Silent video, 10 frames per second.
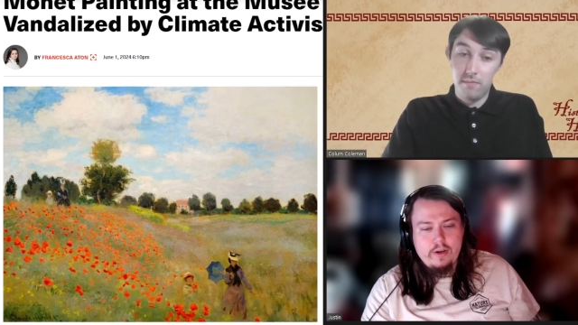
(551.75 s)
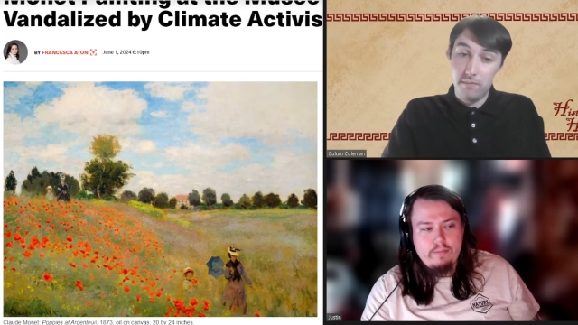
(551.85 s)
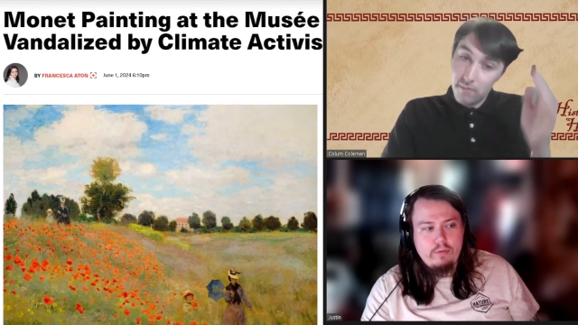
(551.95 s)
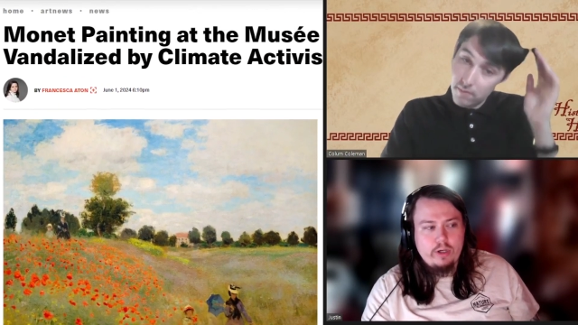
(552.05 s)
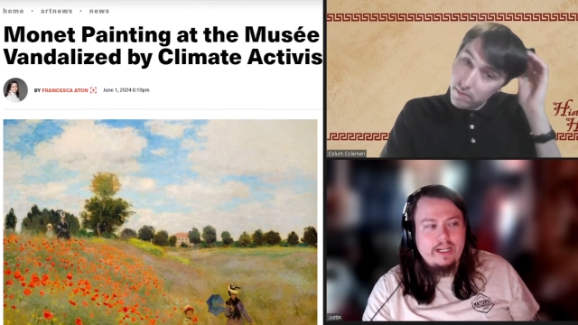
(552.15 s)

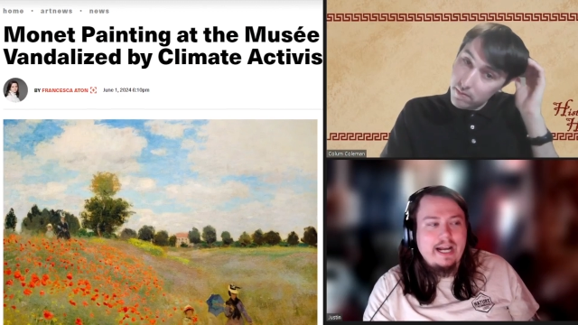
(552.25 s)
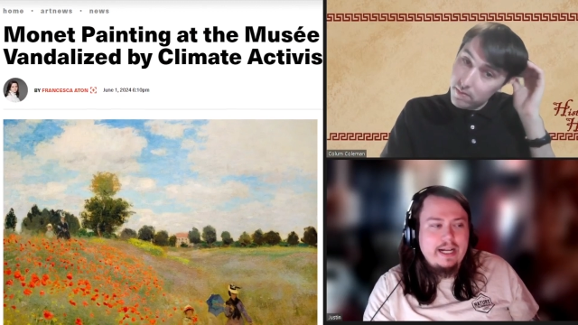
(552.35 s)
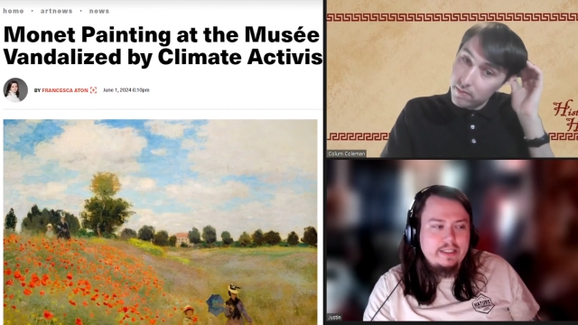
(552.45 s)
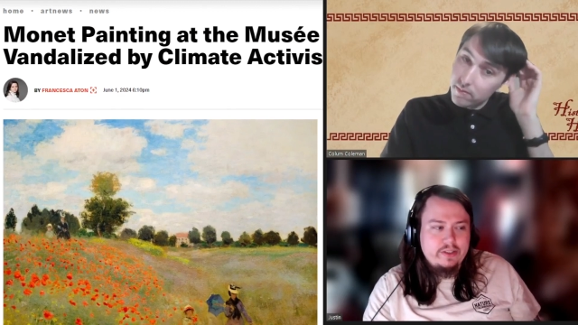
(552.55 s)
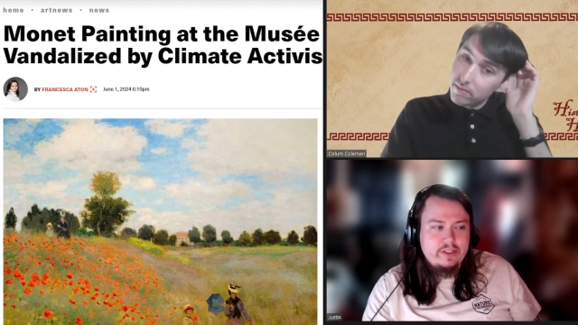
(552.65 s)
Speaker 1: more
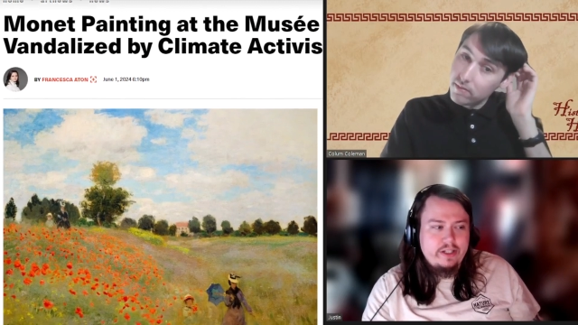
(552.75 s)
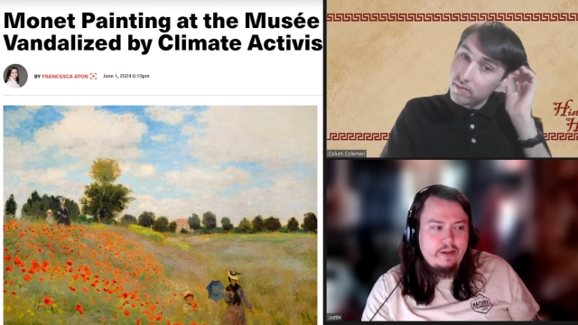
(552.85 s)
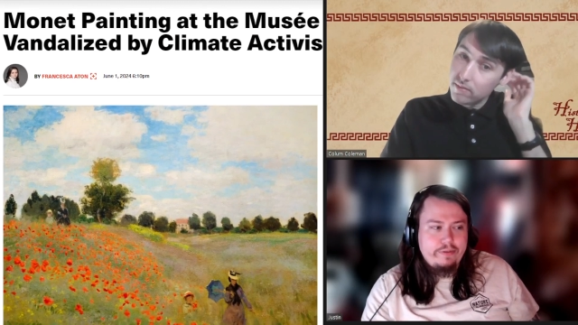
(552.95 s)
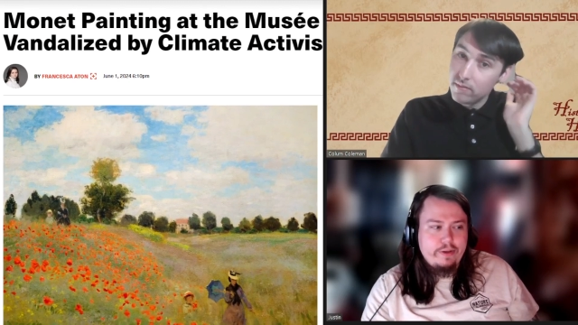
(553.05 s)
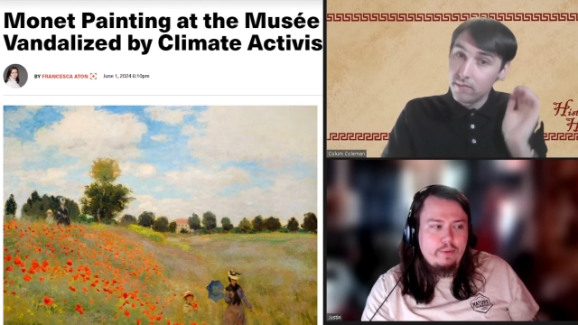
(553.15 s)
cognizant
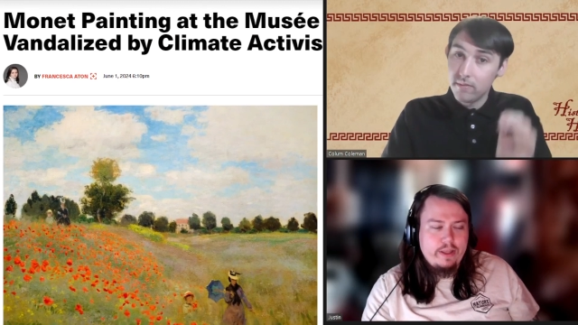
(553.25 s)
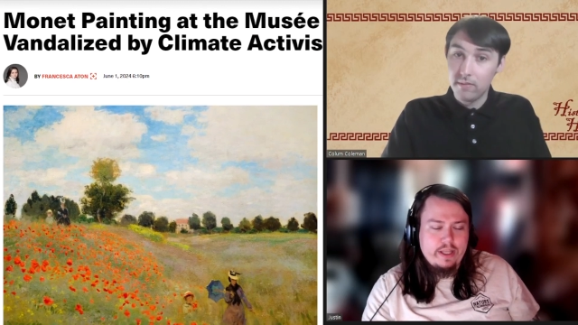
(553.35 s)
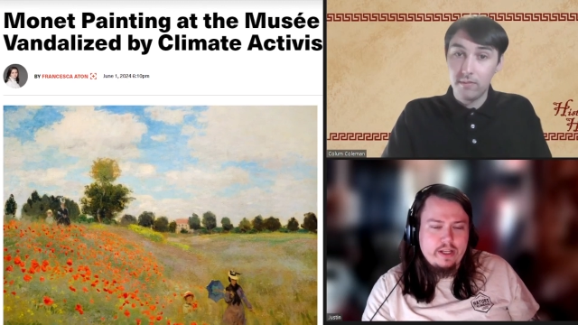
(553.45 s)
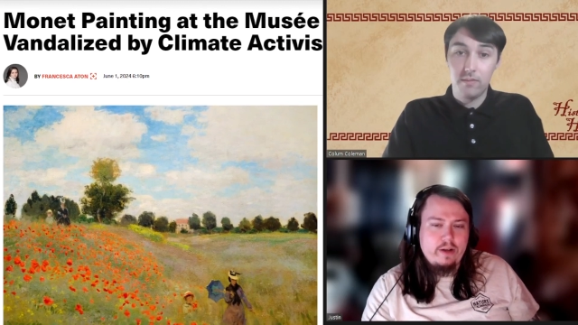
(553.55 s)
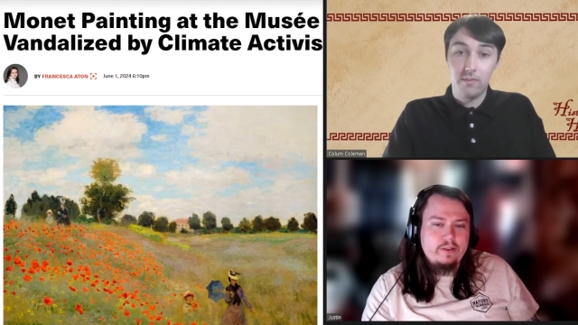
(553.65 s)
of it when they
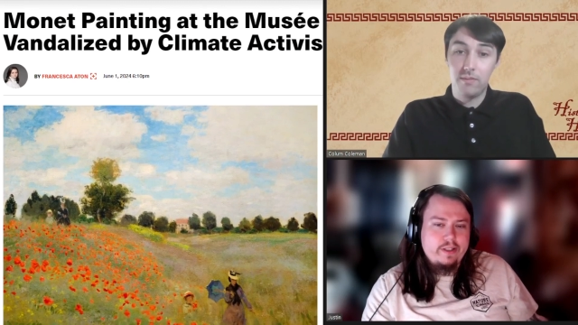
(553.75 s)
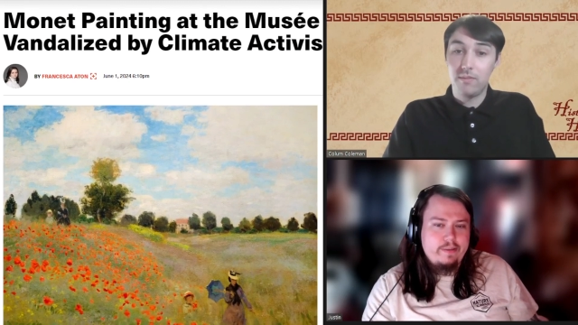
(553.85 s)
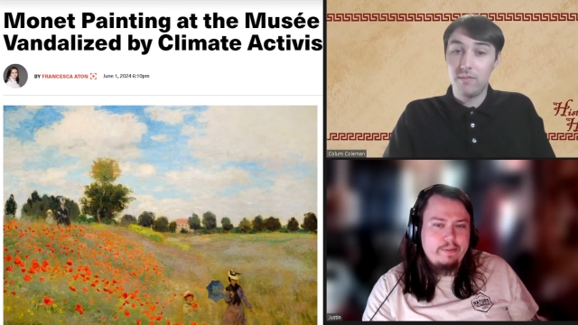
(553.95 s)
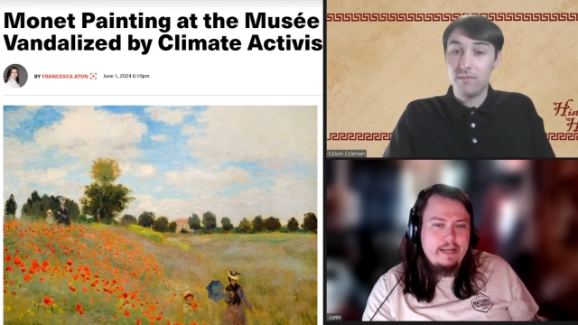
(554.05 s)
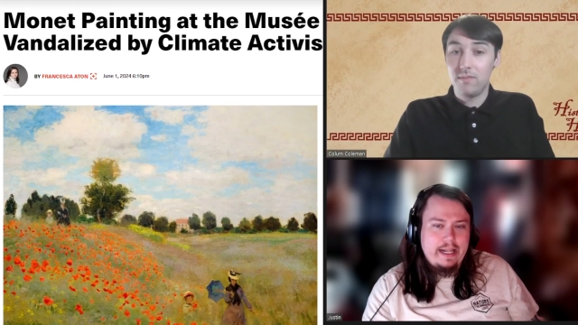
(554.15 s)
go to the
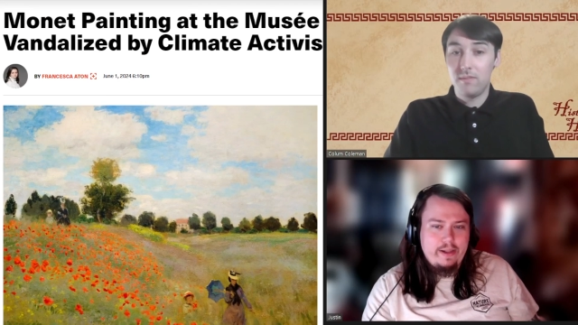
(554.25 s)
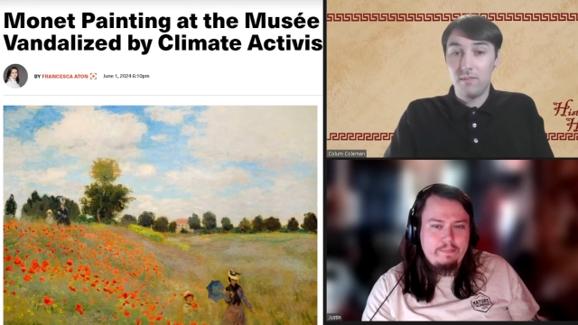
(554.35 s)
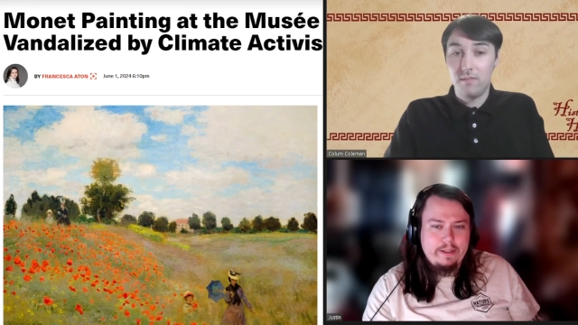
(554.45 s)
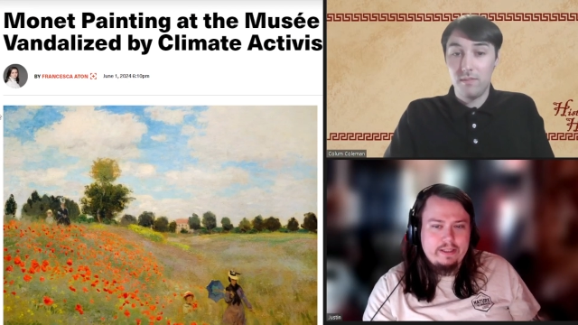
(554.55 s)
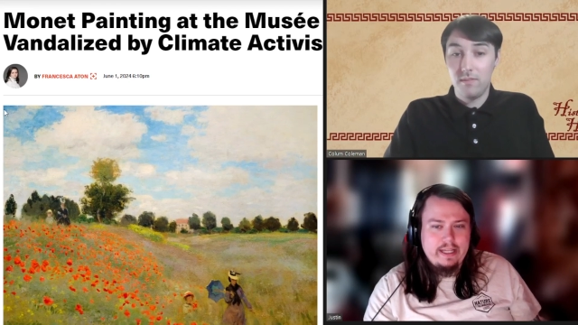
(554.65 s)
ballot.
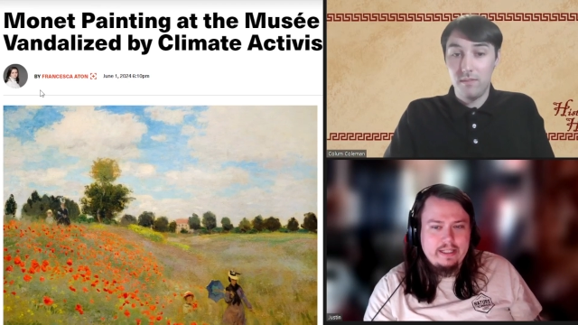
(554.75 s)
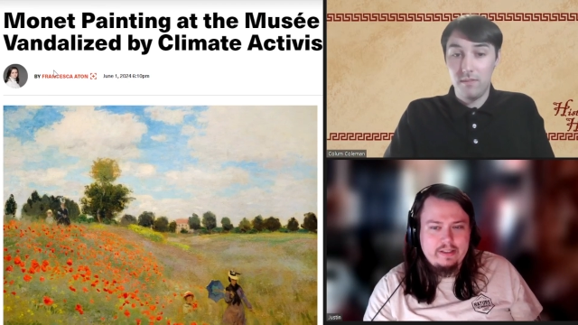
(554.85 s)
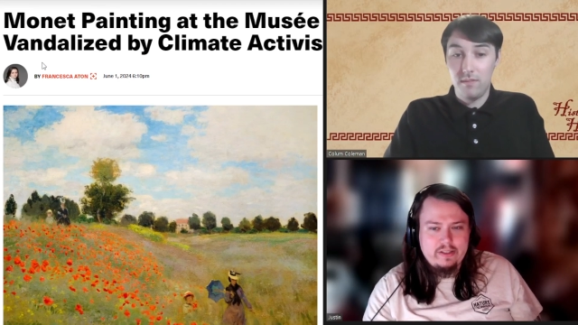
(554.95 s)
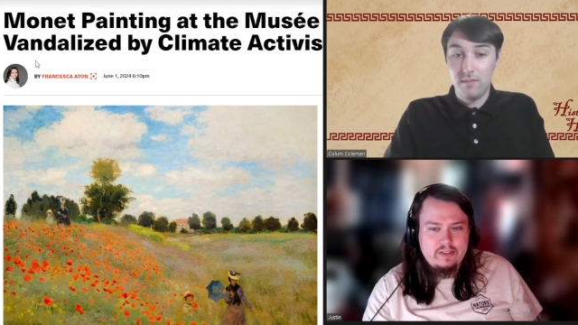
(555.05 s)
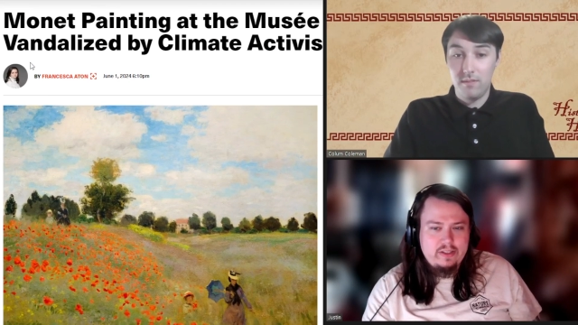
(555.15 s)
But
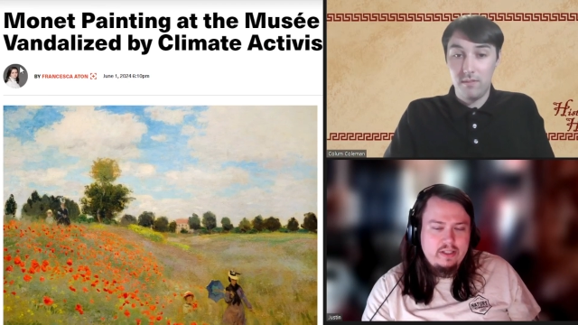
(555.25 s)
that's,